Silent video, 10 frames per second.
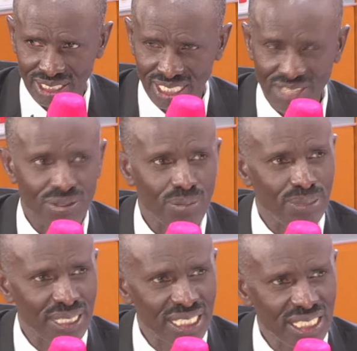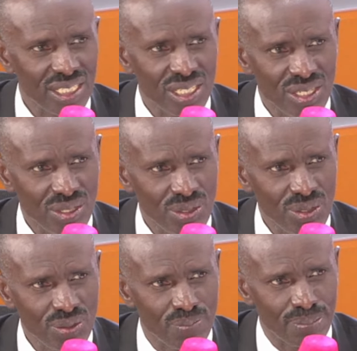If you bring in
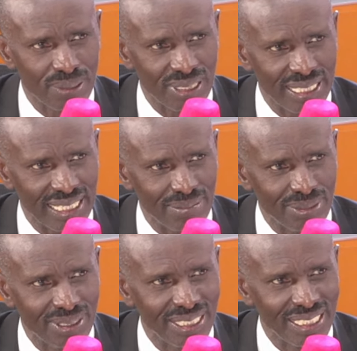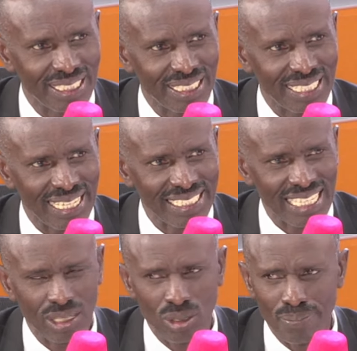new programs that
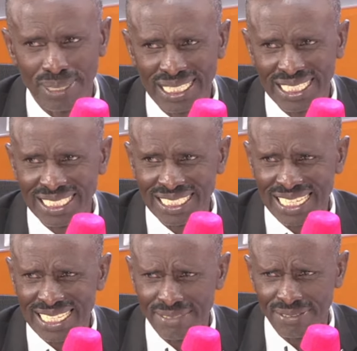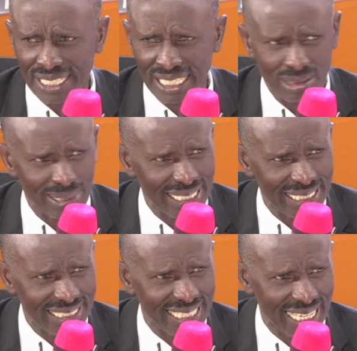are complicated and difficult to
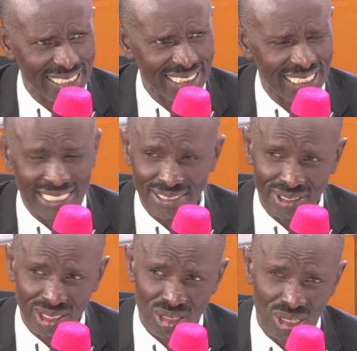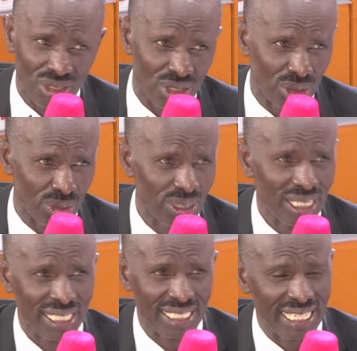understand, and they've not gone through
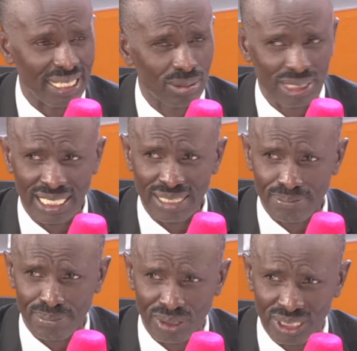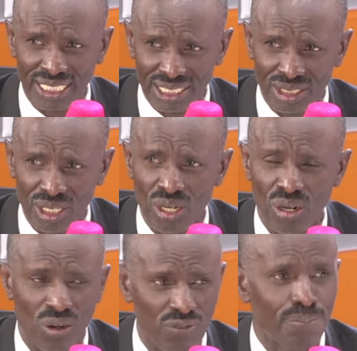the requisite process
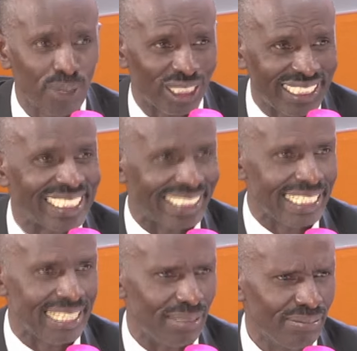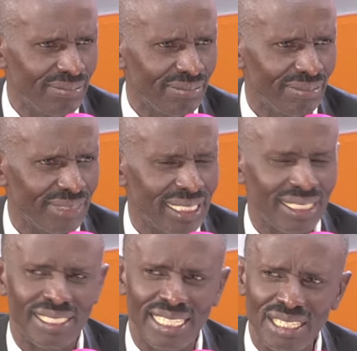of processing them, mm.
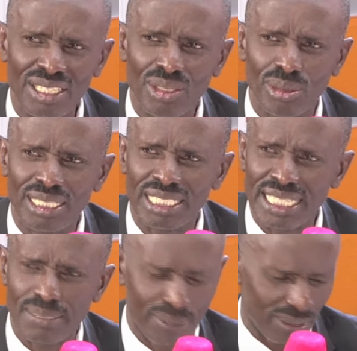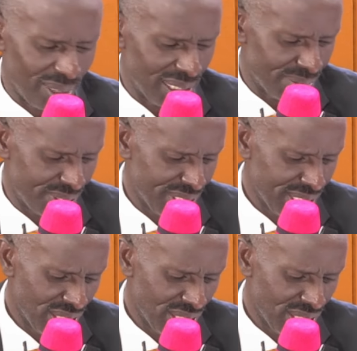then you create problems.